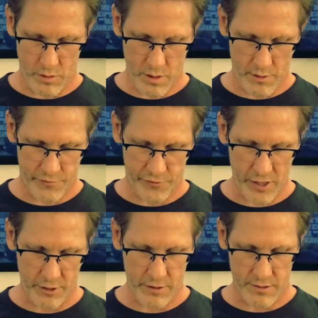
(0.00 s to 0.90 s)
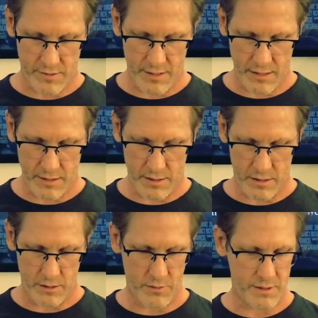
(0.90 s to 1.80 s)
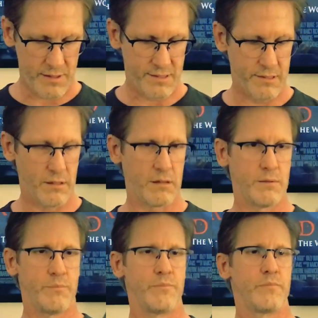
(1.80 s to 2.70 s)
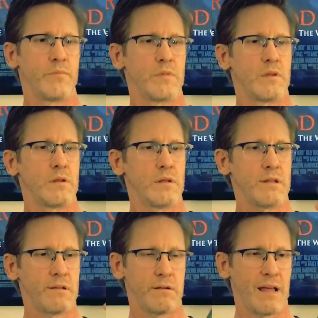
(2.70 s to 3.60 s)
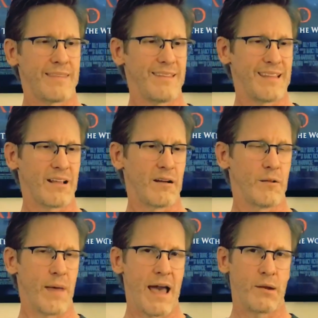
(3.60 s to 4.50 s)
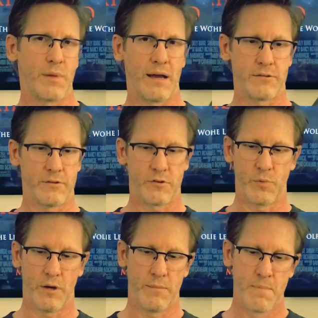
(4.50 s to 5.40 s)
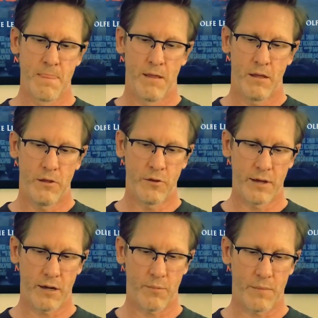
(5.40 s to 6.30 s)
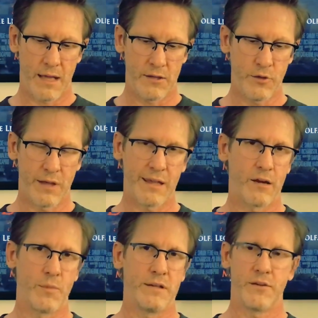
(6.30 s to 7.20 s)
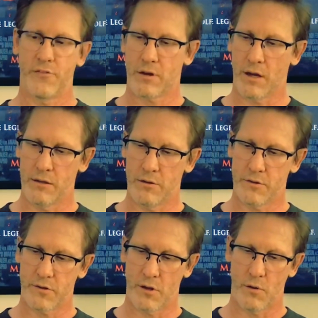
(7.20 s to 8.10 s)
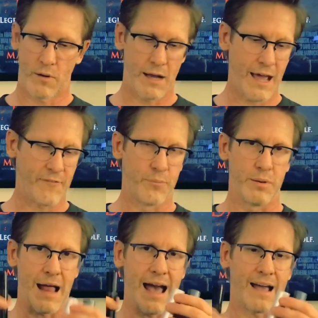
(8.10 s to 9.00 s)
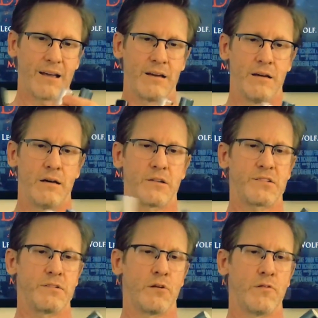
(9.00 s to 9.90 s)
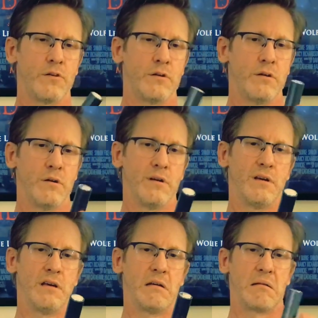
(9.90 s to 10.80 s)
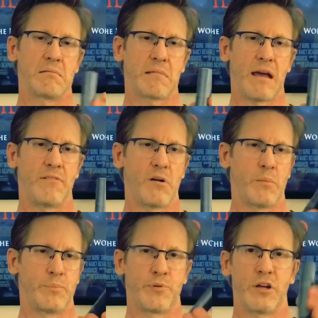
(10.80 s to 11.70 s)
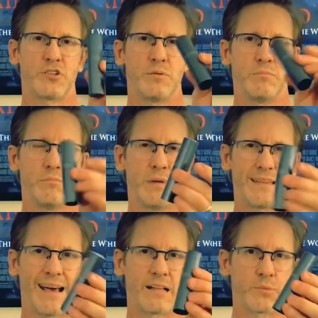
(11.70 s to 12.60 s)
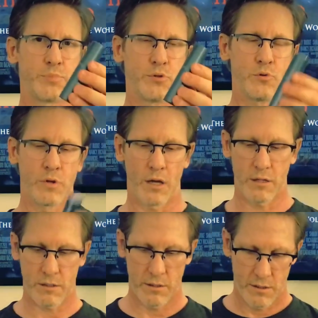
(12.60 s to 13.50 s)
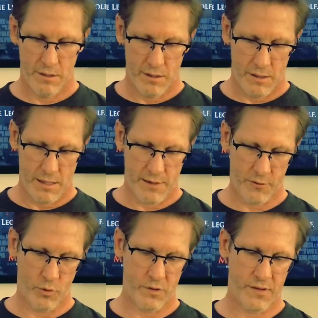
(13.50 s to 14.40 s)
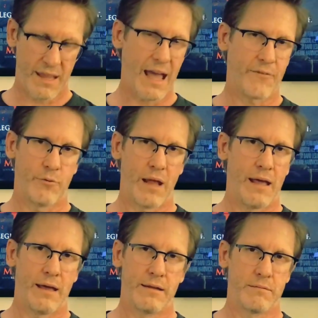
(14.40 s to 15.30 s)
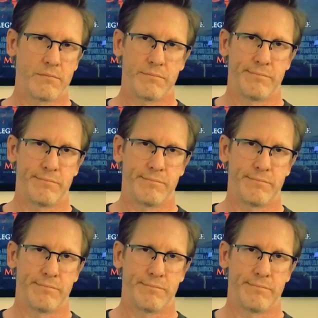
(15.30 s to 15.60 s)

the fragrance, and then you get these little, I think they call them atomizers, but you get them, and you can get them in different colors. So I have black, a silver, and kind of a Prussian metallic blue color. And of course they have red and